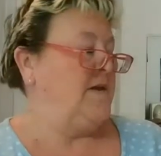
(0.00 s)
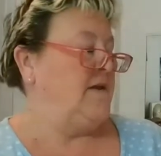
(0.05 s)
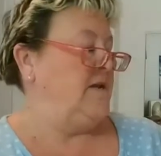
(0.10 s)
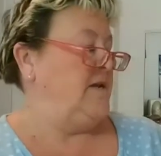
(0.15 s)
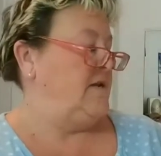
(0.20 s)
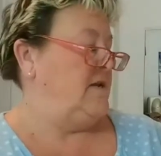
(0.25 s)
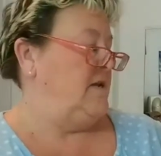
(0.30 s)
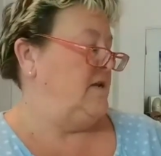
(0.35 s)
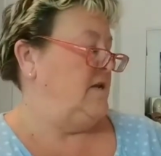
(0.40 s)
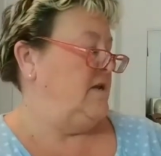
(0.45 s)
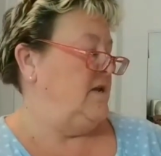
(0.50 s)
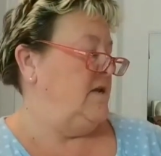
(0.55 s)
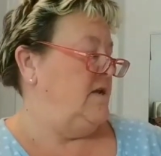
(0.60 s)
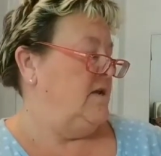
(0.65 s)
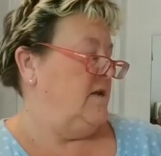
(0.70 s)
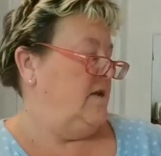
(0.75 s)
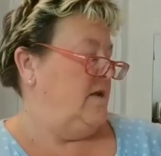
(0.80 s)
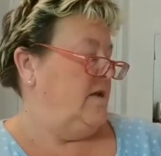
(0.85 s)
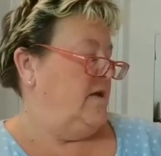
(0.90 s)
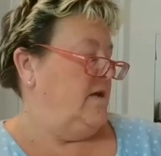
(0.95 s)
in it,
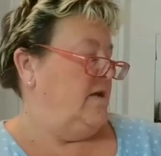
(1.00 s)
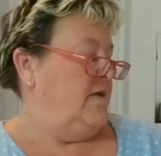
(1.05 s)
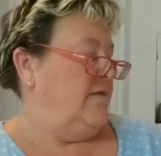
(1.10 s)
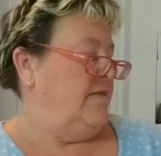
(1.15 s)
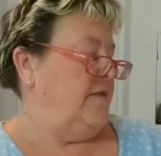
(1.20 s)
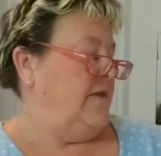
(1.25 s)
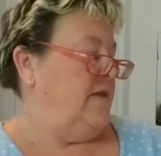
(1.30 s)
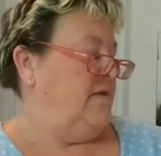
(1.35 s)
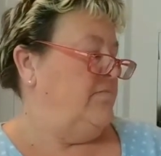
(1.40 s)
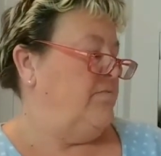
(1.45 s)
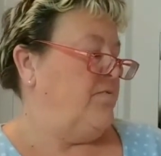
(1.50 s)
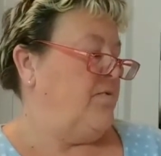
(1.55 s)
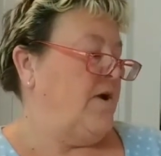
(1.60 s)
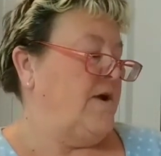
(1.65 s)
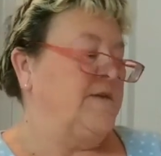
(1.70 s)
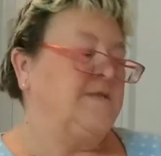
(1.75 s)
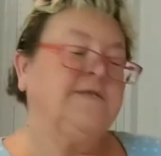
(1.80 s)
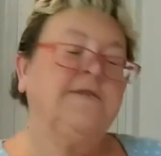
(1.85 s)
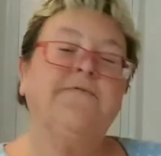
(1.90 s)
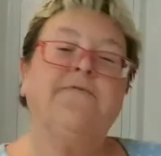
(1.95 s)
the
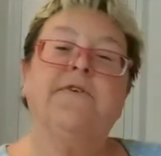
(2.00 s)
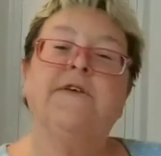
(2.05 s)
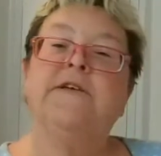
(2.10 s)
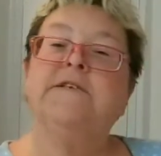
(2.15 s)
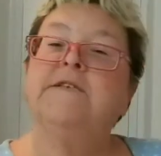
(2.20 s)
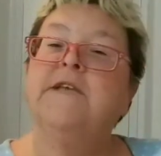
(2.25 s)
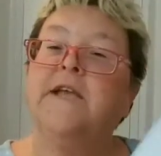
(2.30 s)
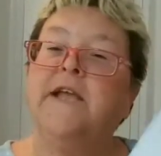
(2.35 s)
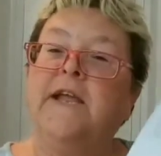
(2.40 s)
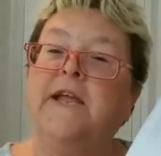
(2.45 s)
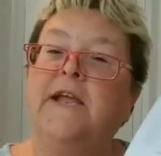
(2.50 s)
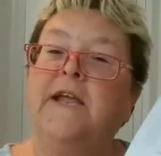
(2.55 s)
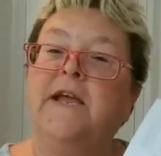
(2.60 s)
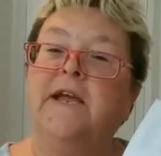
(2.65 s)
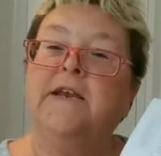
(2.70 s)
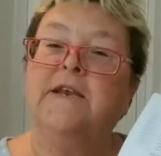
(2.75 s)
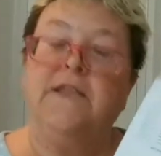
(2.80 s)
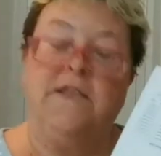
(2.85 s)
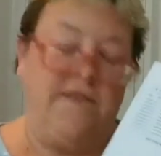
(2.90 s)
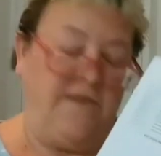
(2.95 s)
price of it,
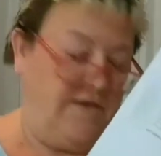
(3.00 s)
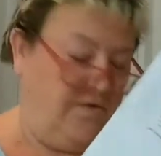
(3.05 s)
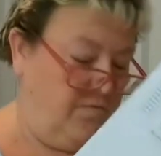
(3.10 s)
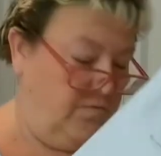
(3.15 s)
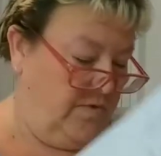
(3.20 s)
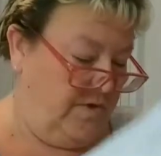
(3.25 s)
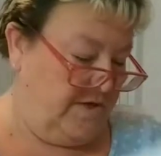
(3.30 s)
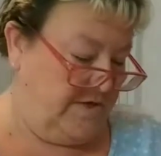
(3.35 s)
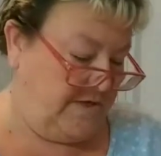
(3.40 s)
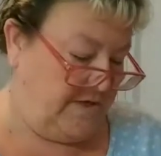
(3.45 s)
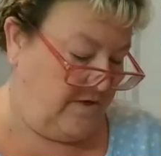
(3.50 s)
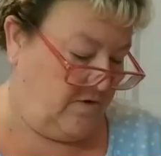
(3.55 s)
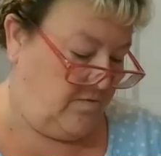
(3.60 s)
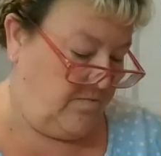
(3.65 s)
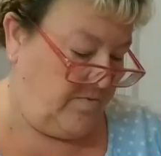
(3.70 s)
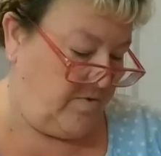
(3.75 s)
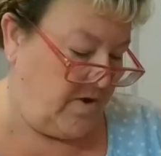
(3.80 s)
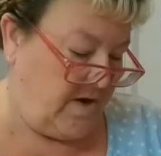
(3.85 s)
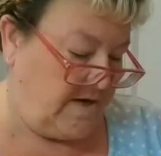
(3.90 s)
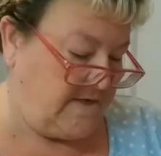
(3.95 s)
and the retail
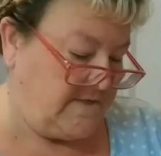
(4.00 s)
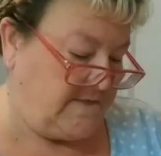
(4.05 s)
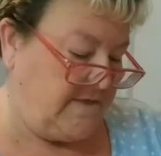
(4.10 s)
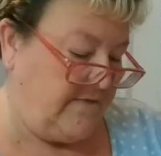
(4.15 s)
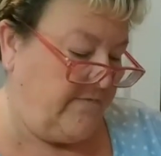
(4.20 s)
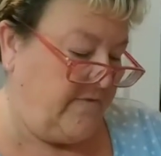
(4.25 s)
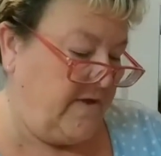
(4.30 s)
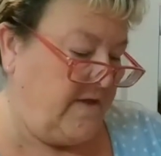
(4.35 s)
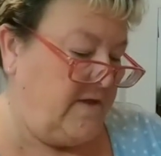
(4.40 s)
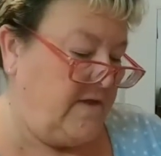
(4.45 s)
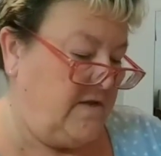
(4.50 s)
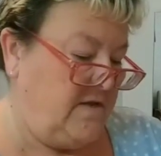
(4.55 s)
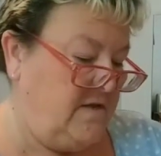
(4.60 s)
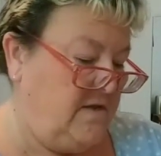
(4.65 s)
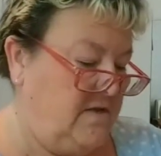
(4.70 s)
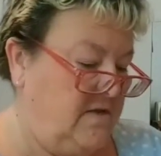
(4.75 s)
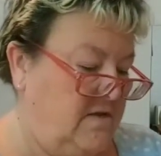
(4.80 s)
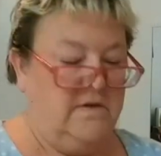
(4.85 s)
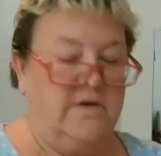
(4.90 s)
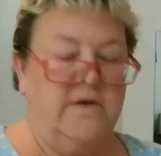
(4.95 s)
price of it.
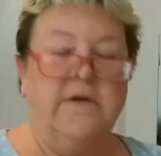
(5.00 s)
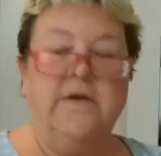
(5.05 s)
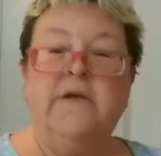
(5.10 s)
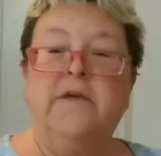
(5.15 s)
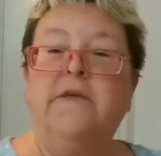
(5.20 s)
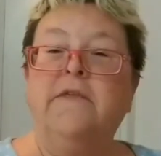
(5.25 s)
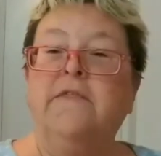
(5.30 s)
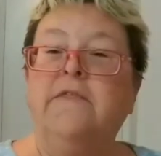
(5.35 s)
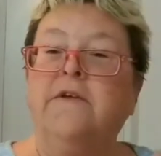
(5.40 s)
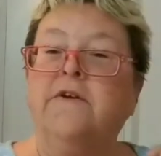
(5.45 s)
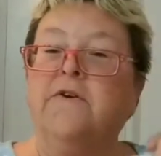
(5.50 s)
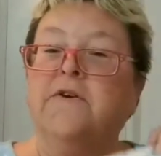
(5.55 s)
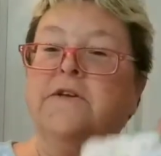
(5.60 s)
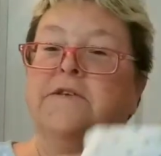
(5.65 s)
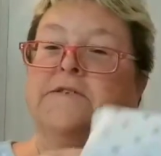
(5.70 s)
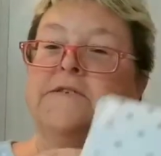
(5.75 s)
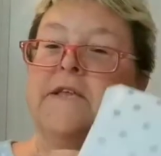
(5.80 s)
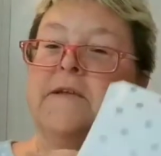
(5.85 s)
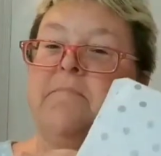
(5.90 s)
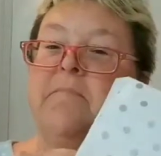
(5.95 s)
There
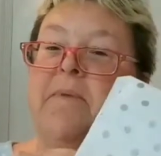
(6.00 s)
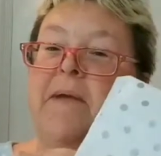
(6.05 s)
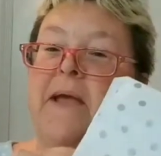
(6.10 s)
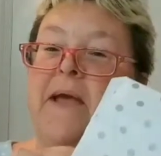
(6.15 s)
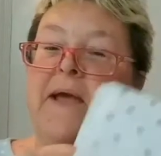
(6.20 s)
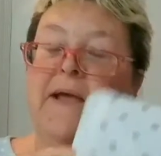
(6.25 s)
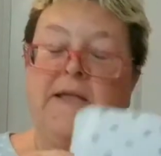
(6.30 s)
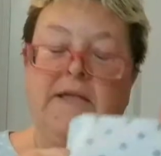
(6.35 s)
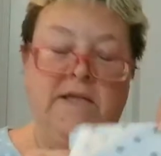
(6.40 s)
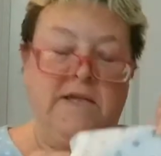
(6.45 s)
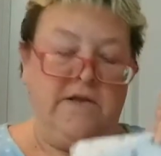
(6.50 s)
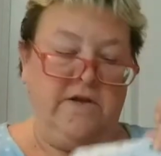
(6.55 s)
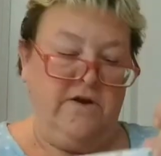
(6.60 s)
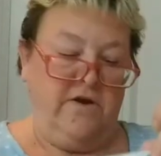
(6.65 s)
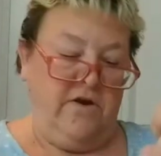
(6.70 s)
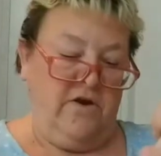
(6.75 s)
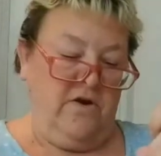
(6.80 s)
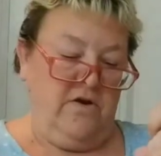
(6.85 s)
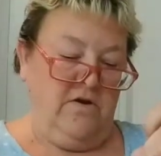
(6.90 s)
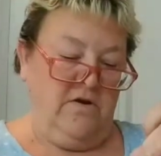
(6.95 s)
is a bag
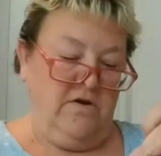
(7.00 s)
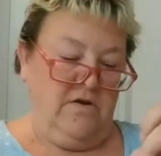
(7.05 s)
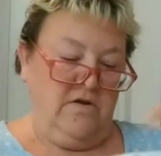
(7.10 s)
here